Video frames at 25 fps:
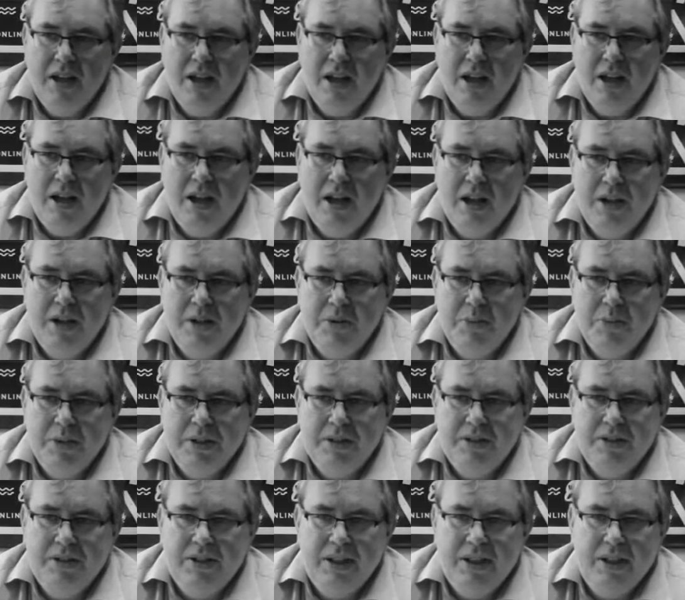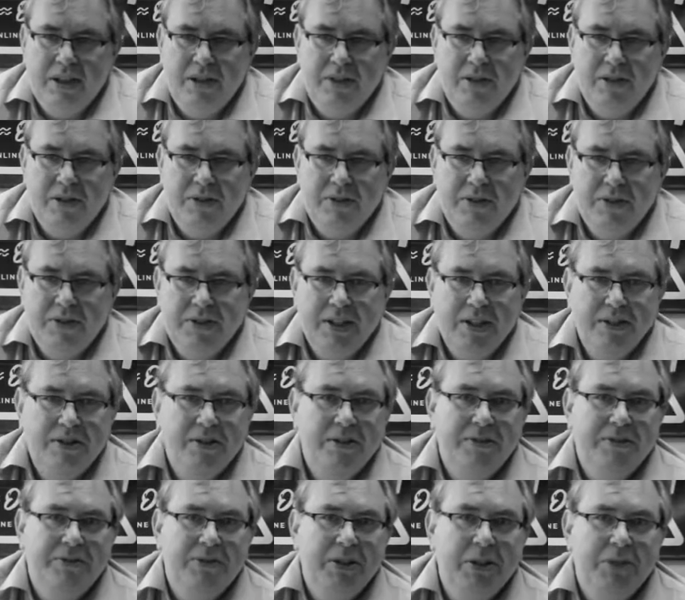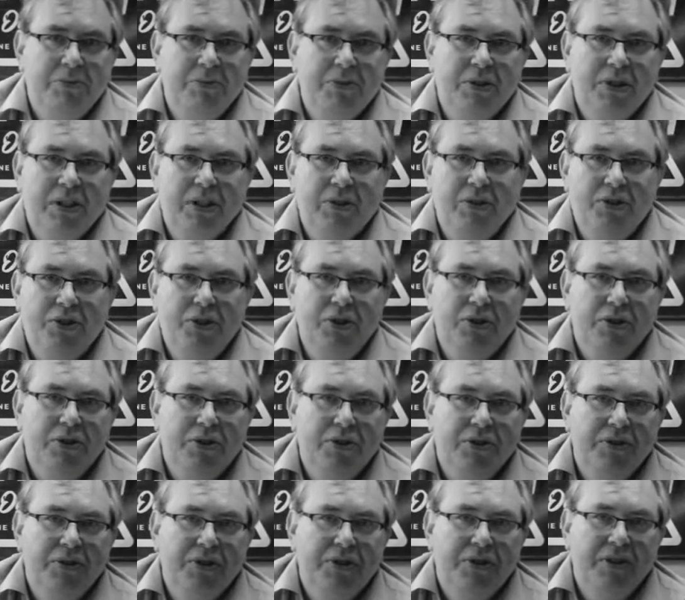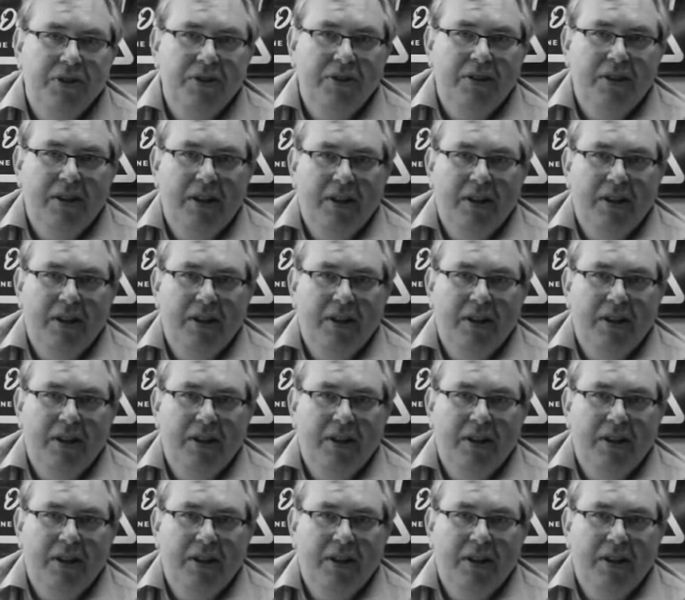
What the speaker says: with the onset of films like Jaws